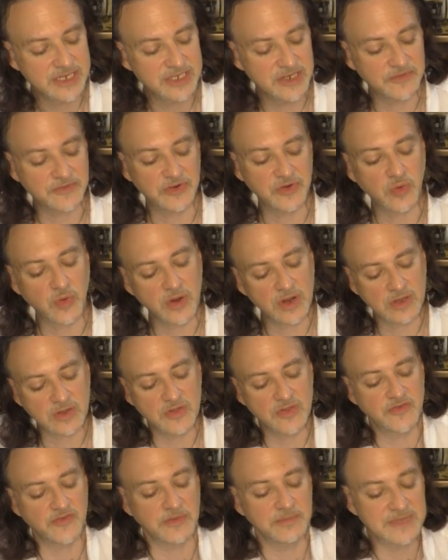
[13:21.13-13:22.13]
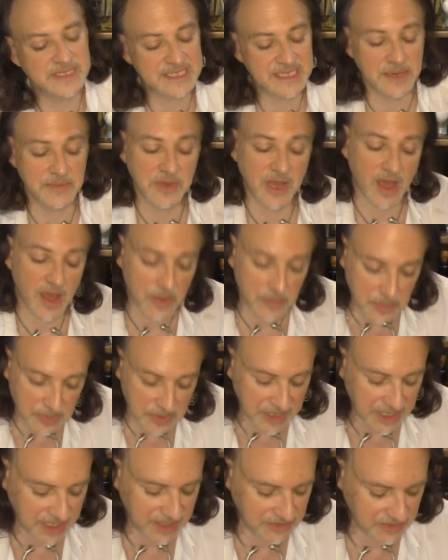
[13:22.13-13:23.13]
different oracles from the same
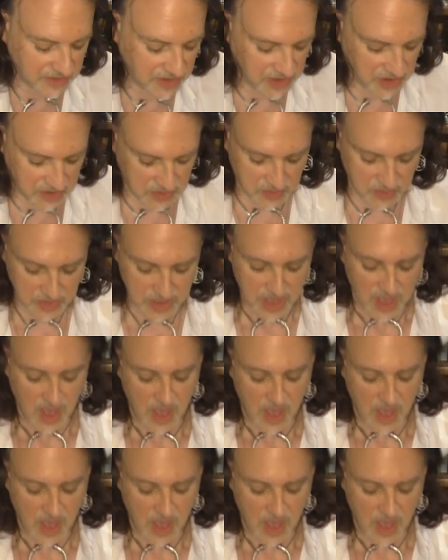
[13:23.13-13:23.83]
company, though.